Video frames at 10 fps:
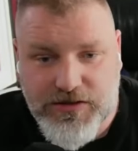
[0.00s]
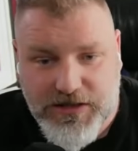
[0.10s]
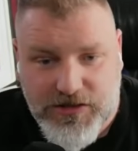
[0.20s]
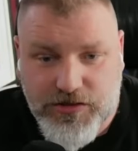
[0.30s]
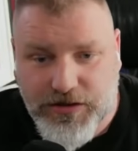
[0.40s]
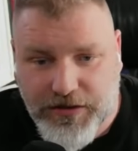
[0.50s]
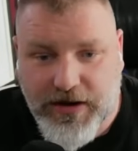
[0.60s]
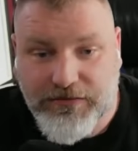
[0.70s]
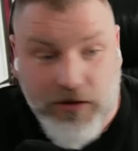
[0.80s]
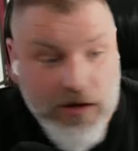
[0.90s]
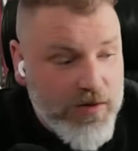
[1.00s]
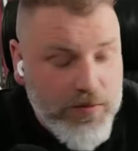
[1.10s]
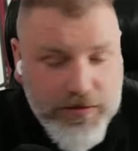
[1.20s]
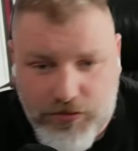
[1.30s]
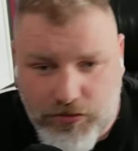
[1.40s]
next year, and the year after. We
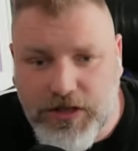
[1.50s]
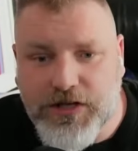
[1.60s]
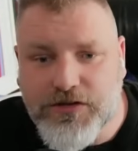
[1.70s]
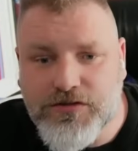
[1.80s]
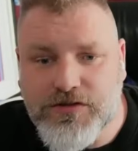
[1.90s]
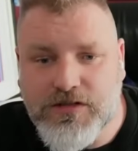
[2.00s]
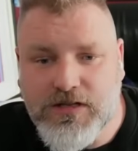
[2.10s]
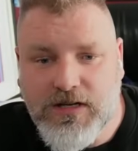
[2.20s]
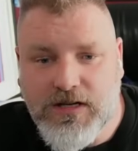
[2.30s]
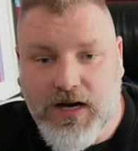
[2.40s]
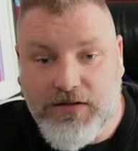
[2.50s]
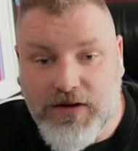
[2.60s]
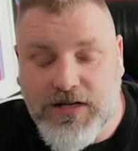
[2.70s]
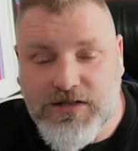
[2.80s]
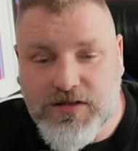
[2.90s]
have 3 years of
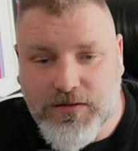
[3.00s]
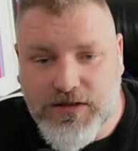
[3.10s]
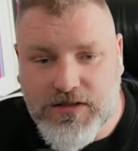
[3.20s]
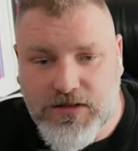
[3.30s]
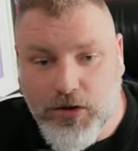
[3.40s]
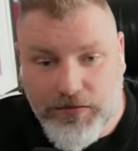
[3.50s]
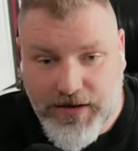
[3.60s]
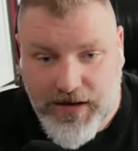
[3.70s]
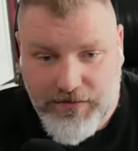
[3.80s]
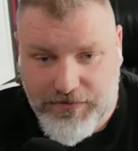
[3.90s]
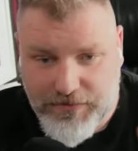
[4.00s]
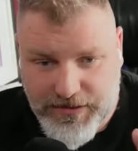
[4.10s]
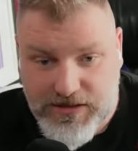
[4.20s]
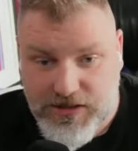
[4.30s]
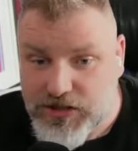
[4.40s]
consequence over that refereeing
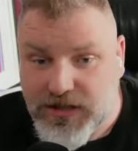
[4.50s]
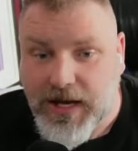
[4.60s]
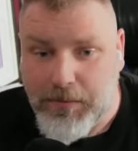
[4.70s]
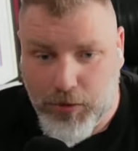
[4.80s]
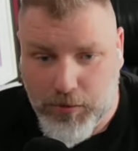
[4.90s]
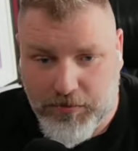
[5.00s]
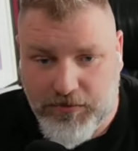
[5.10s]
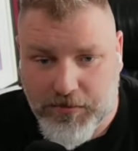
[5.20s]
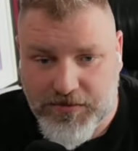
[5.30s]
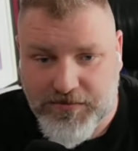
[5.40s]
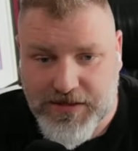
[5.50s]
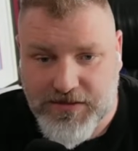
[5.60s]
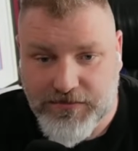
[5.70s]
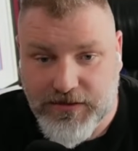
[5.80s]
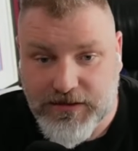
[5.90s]
decision and that poor performance from
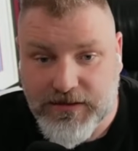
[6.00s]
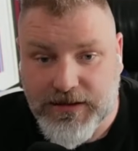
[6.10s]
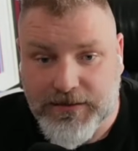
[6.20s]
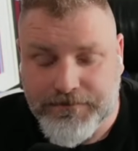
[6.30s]
Aston Villa today.